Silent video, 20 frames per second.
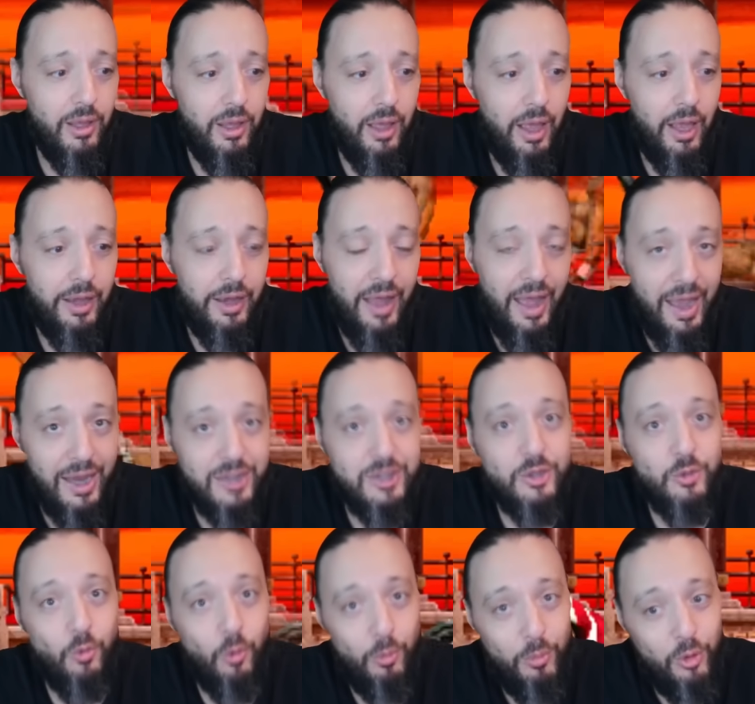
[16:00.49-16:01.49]
an
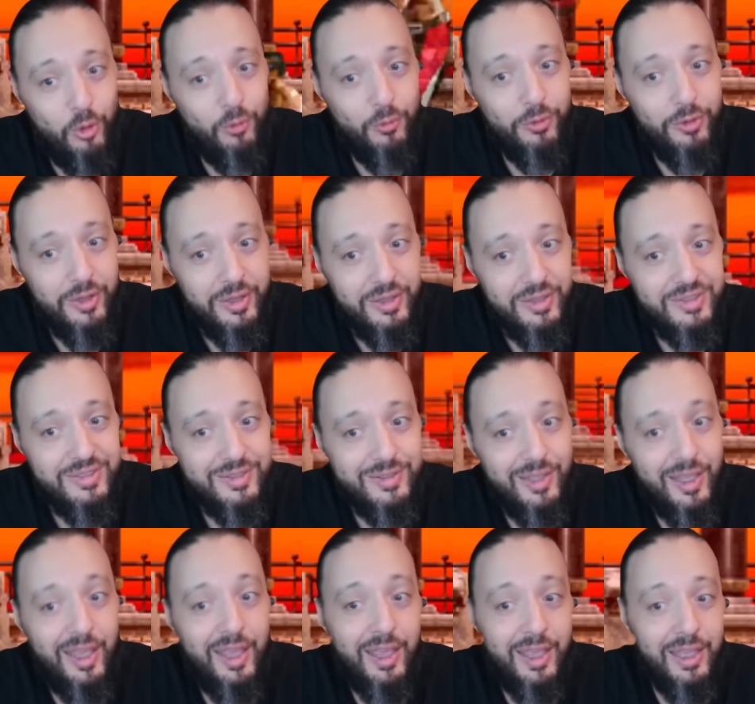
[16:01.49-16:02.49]
actual move
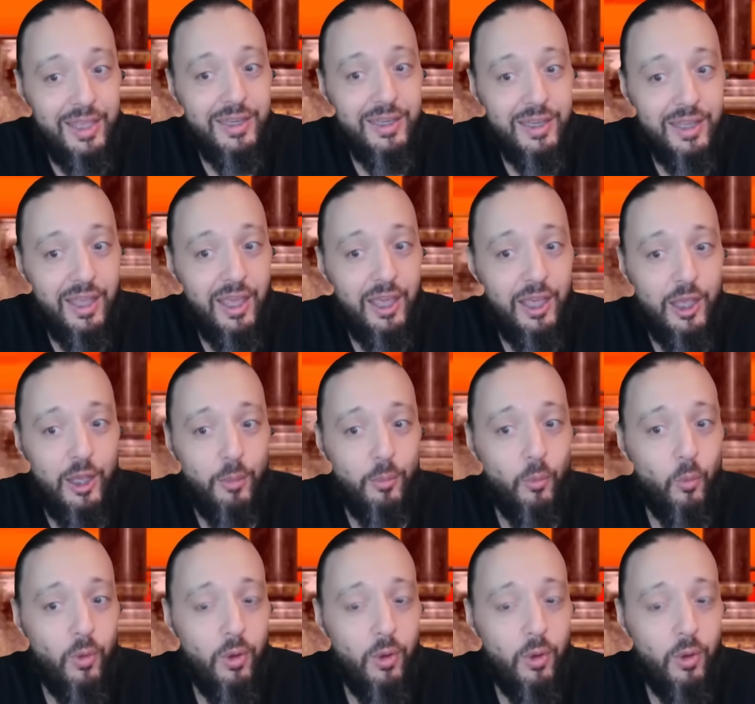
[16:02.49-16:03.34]
list in-game.